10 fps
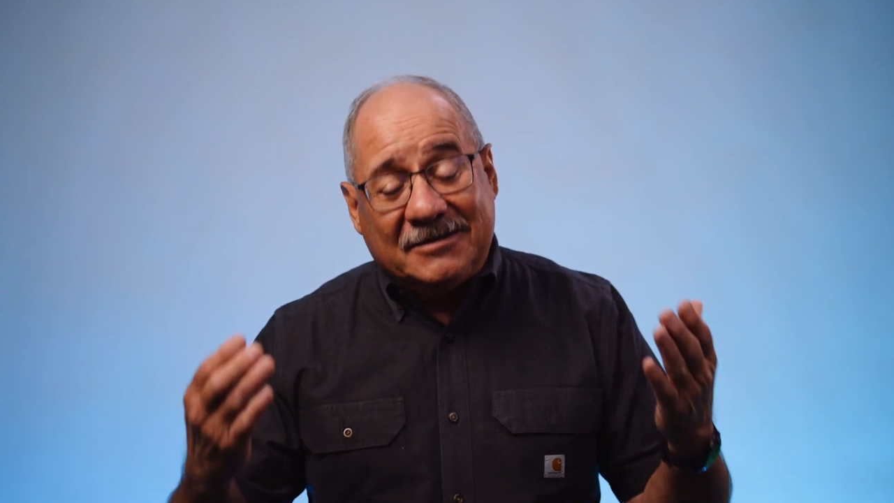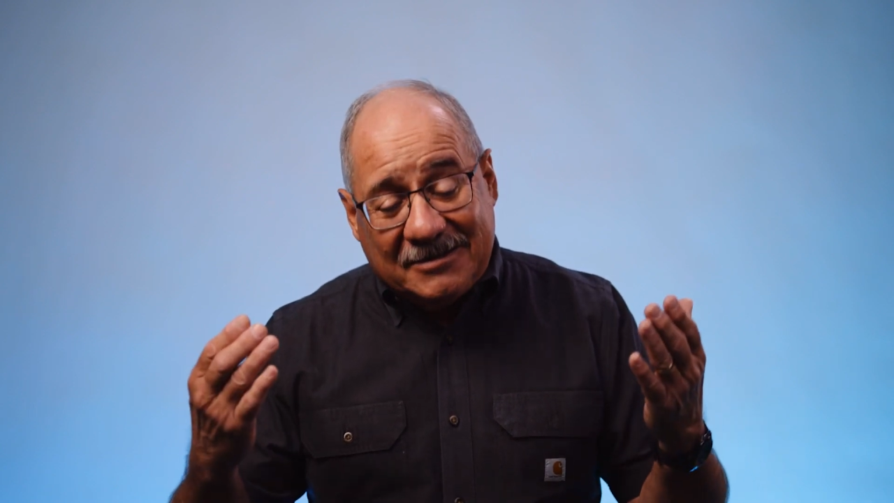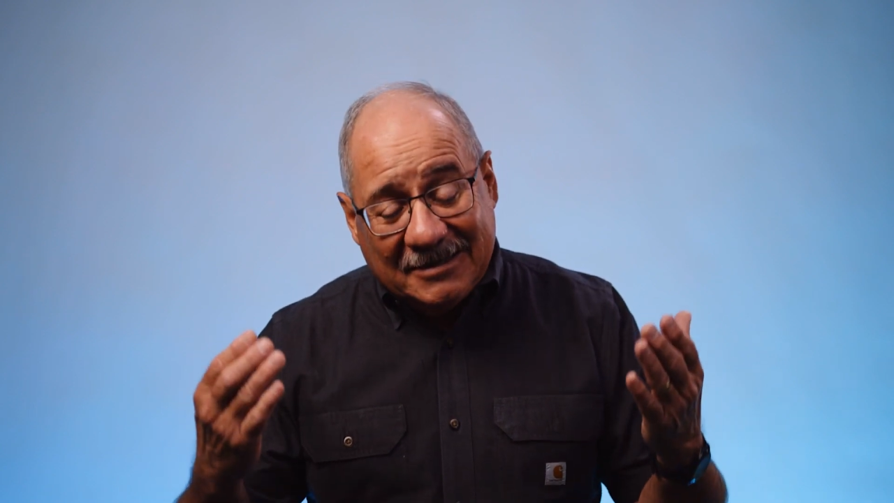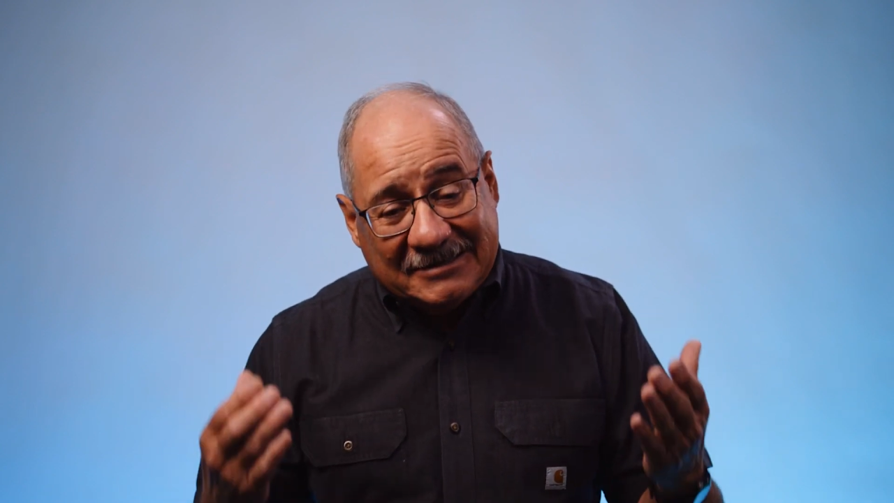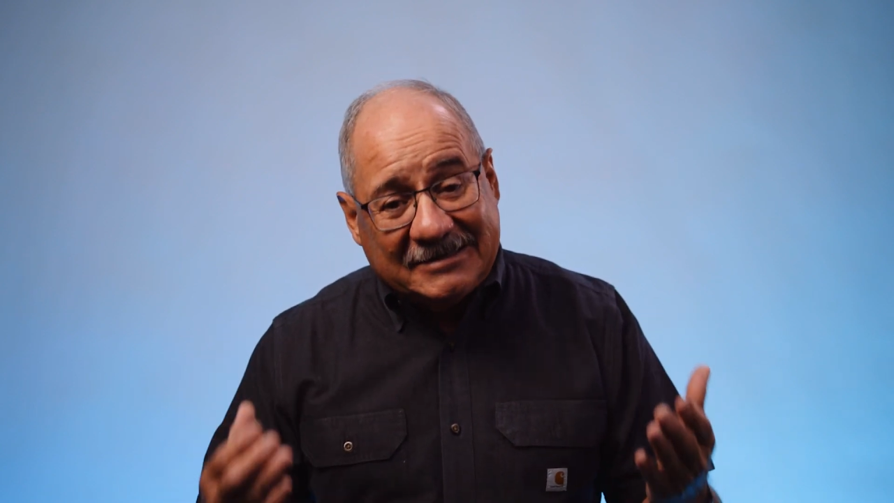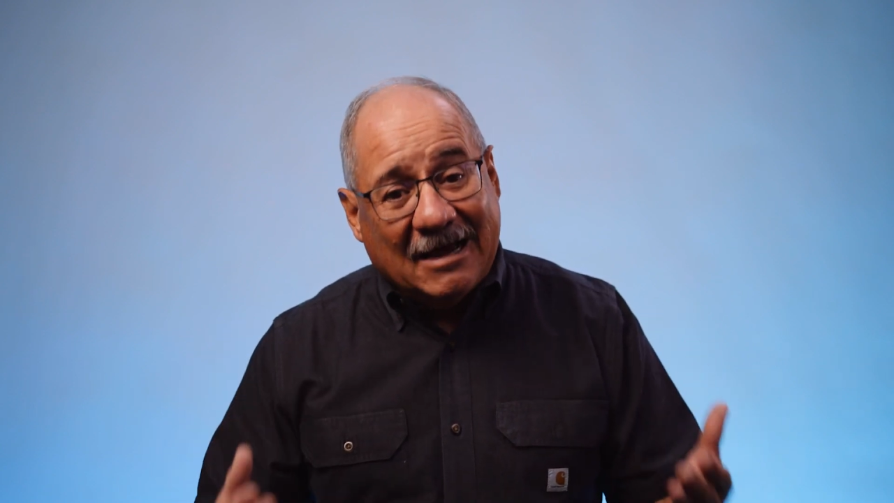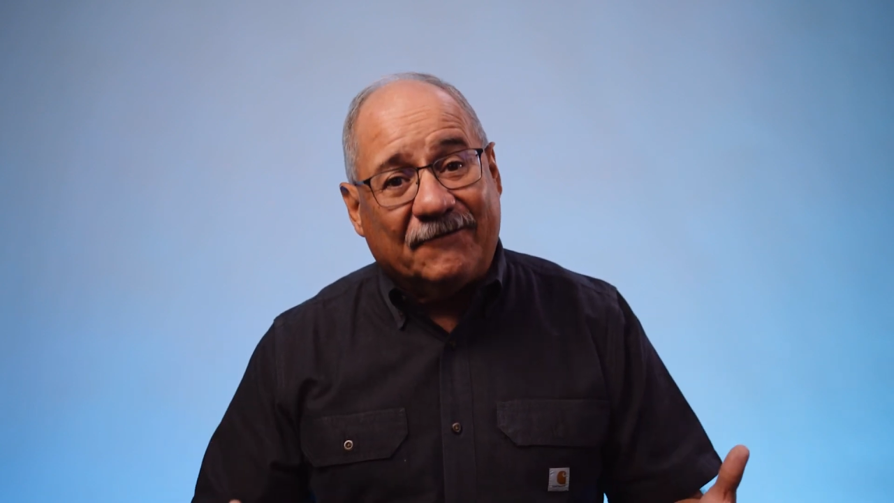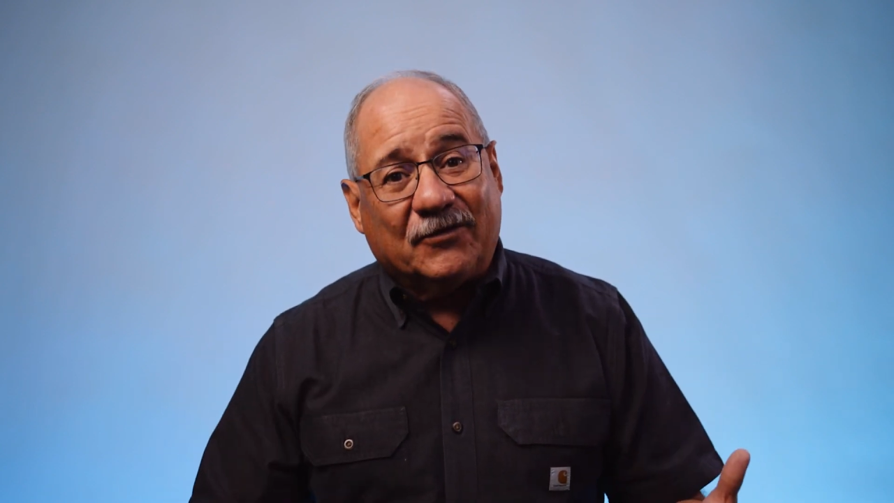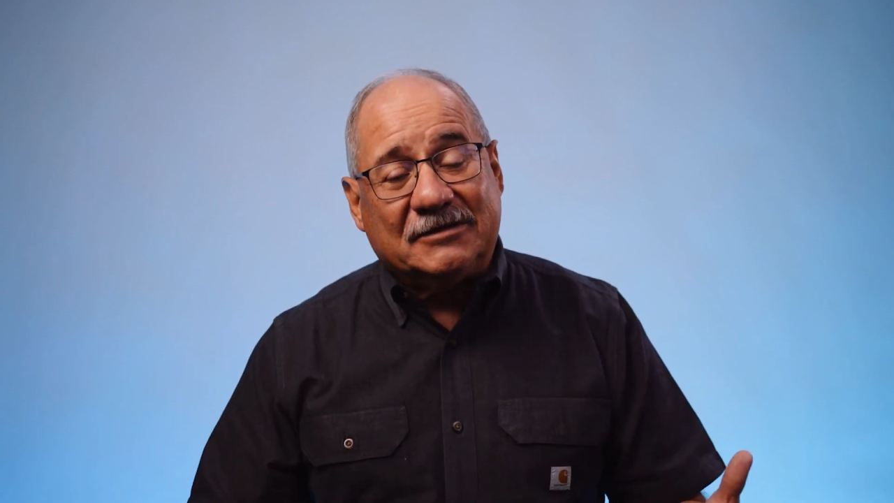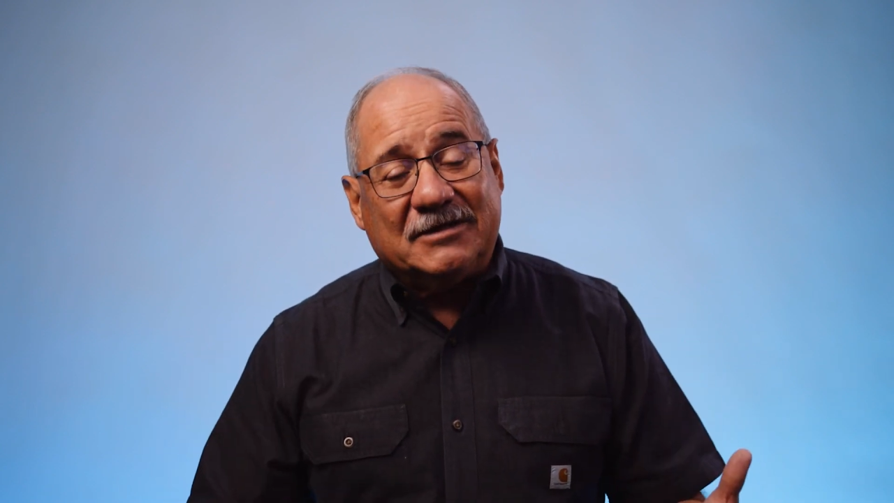to
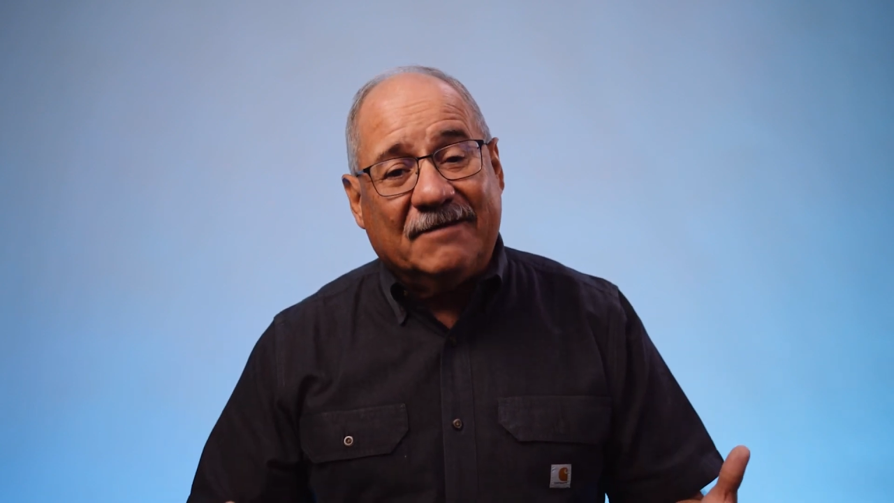selfless